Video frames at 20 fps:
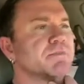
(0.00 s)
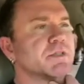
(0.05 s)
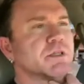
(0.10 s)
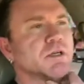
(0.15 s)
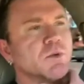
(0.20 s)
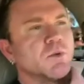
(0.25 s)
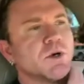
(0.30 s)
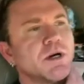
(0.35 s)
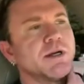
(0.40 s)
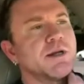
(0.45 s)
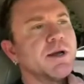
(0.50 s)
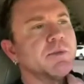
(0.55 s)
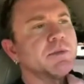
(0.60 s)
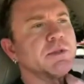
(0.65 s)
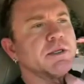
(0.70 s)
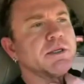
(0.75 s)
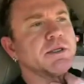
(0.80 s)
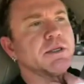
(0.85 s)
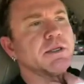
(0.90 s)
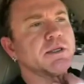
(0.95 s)
you know what,
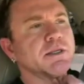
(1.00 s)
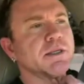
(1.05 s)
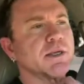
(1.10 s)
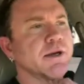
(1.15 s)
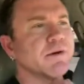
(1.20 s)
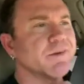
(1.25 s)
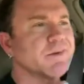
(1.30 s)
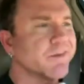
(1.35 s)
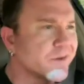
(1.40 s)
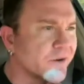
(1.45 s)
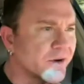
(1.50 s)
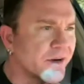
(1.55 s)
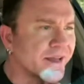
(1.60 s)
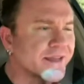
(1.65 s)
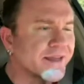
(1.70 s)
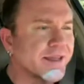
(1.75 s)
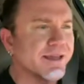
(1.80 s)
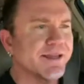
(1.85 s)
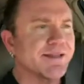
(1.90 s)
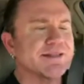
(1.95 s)
I'm looking down in there and
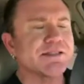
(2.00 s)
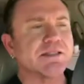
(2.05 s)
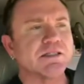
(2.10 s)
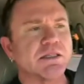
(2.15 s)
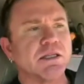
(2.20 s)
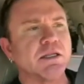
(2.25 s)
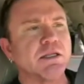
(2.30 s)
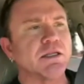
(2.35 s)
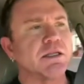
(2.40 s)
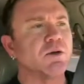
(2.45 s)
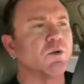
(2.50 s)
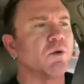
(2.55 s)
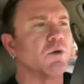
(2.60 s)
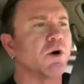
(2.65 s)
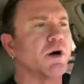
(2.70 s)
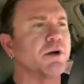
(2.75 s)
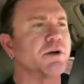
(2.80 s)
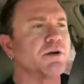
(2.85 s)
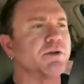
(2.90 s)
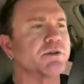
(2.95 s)
I can't see any
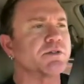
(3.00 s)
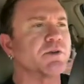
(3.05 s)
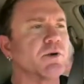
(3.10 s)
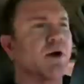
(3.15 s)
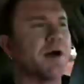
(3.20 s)
water,